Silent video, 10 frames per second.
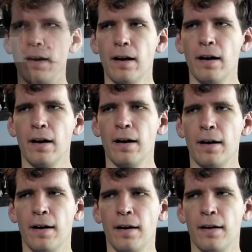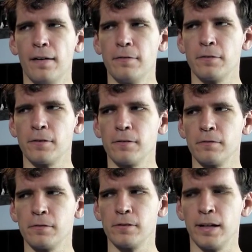Uh, for
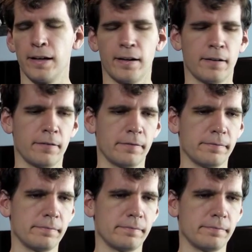for now,